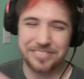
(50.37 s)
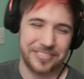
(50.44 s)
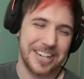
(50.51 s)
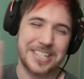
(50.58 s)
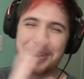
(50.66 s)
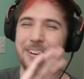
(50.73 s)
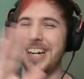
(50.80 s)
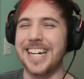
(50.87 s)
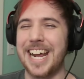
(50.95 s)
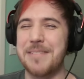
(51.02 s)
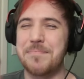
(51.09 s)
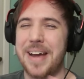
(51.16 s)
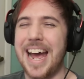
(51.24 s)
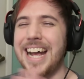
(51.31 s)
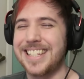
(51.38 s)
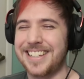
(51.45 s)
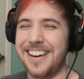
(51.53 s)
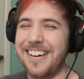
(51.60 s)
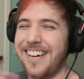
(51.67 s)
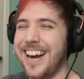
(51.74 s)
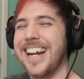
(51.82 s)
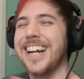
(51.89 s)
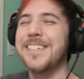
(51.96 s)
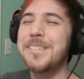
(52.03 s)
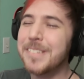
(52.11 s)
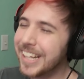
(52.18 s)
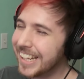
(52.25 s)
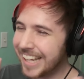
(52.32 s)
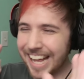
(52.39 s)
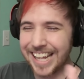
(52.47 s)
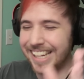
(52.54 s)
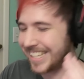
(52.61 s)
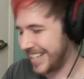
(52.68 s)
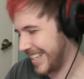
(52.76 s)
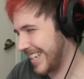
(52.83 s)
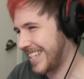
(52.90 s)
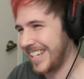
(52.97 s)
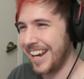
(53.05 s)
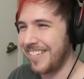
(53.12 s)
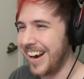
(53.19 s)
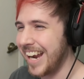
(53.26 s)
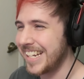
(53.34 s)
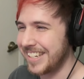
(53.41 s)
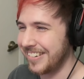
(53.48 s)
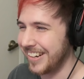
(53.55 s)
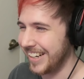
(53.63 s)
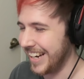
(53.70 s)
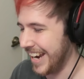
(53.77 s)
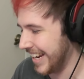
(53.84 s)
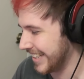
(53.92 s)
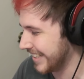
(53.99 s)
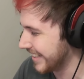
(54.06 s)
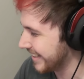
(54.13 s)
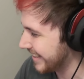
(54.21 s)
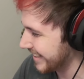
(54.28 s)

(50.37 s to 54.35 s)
four twenty day passed already. Let's just get right to it, guys.